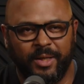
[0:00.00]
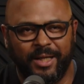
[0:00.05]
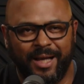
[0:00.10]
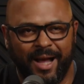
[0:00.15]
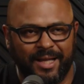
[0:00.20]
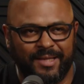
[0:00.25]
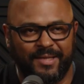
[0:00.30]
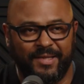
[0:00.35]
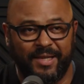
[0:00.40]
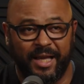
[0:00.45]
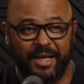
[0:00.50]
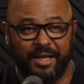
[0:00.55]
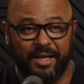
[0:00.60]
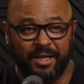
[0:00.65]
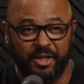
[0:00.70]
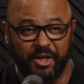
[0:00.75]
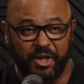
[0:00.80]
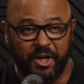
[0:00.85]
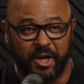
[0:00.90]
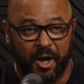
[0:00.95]
When God
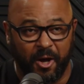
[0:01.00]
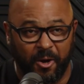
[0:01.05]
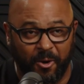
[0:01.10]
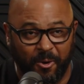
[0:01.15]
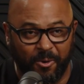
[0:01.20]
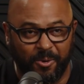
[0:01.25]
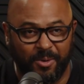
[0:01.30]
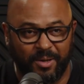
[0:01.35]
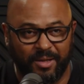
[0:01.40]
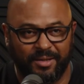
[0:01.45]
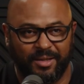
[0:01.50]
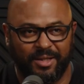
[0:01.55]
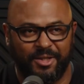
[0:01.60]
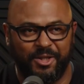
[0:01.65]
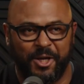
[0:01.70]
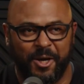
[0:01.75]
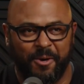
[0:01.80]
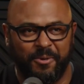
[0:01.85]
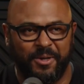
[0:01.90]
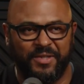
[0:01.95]
said, go,
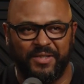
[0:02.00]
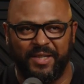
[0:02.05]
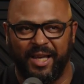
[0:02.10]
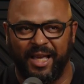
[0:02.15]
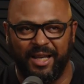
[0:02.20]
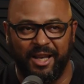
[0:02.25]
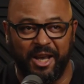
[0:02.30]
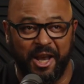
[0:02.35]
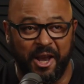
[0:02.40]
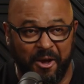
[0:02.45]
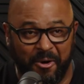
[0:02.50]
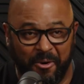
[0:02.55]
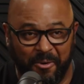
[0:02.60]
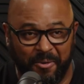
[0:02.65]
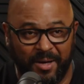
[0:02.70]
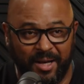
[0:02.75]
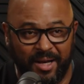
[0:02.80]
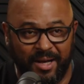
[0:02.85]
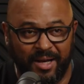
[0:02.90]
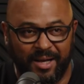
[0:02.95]
Jonah said no.
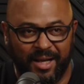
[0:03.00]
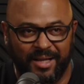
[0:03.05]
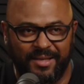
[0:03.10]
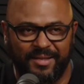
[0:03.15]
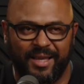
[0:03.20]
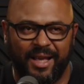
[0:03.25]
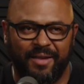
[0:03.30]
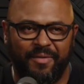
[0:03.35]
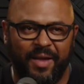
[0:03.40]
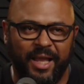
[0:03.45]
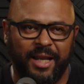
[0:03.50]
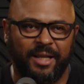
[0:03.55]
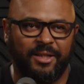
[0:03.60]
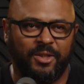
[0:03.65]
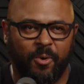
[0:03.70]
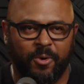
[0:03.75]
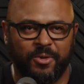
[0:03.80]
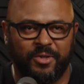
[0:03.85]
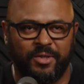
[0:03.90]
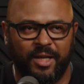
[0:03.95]
Instead of heading
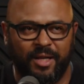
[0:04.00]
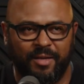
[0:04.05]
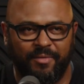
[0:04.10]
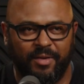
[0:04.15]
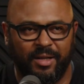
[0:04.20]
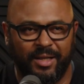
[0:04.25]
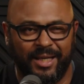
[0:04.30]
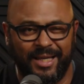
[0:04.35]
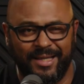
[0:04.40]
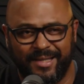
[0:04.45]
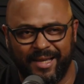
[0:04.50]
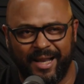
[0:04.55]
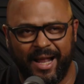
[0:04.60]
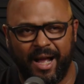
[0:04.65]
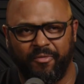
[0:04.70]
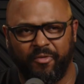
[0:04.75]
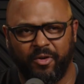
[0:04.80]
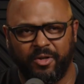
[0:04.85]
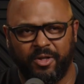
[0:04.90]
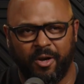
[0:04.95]
towards Nineveh, he set
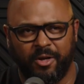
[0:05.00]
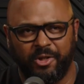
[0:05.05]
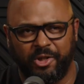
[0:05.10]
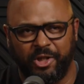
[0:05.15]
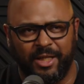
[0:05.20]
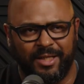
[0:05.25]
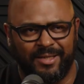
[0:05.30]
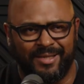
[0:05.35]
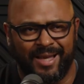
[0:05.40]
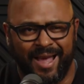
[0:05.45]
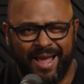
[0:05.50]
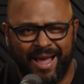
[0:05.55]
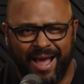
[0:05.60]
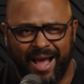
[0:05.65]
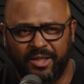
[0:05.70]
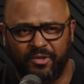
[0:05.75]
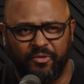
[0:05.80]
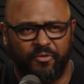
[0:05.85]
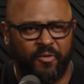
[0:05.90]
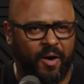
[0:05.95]
out for Tarshish,
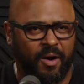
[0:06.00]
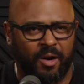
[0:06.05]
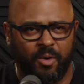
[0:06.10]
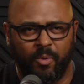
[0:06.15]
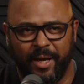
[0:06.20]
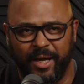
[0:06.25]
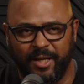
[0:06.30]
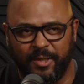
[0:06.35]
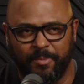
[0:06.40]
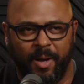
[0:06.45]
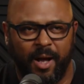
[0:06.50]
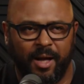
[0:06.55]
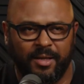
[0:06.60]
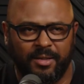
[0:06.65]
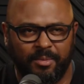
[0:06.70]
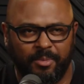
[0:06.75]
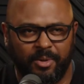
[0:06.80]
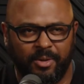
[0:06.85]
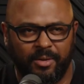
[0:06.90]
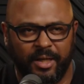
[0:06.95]
as far away as
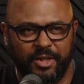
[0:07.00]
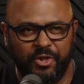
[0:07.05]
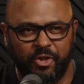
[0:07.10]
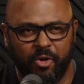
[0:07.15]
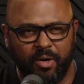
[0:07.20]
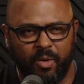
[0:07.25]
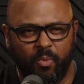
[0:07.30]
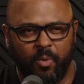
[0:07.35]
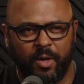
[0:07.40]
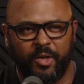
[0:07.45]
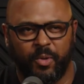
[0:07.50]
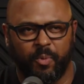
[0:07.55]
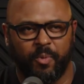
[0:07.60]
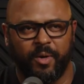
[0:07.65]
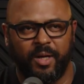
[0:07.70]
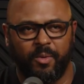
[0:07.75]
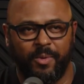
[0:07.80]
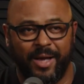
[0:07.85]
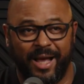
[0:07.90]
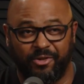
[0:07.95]
possible. In Jonah
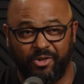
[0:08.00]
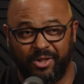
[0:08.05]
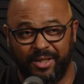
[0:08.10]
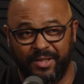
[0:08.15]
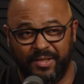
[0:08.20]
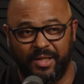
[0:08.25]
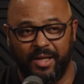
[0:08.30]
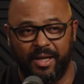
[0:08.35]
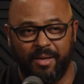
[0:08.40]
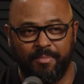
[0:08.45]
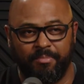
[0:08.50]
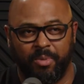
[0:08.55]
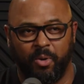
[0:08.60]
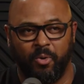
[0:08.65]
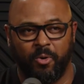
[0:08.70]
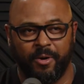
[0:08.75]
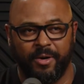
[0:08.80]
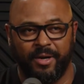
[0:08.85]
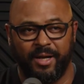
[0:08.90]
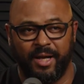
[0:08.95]
1:3, we actually see him
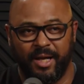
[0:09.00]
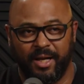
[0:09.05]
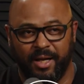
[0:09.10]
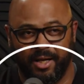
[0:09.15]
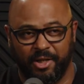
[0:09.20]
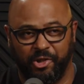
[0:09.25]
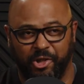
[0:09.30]
board a